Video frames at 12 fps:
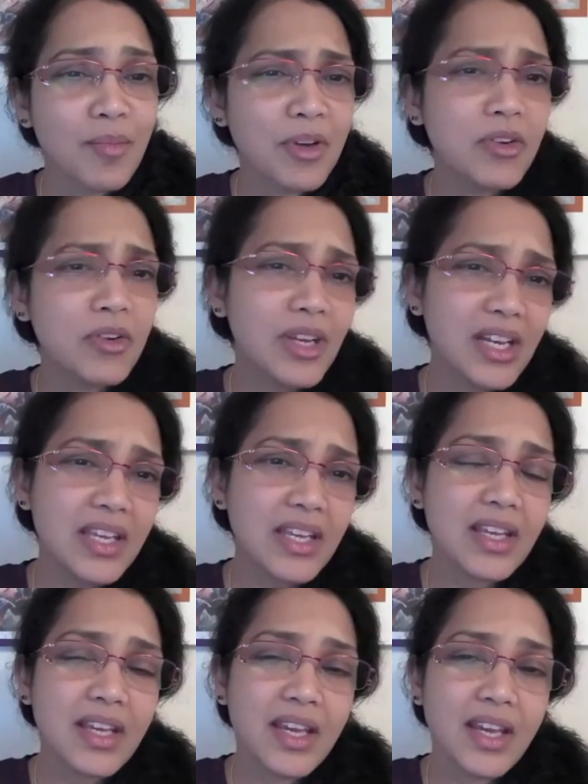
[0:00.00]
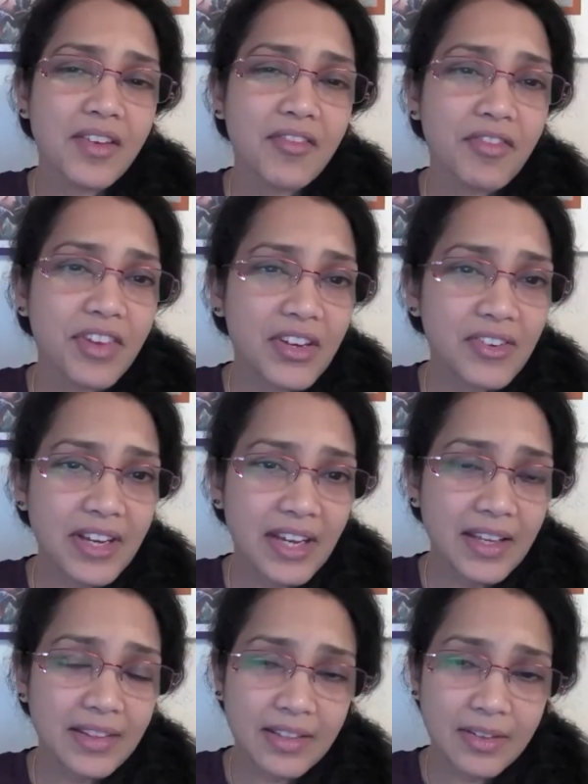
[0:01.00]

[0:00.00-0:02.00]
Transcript: But really, virya,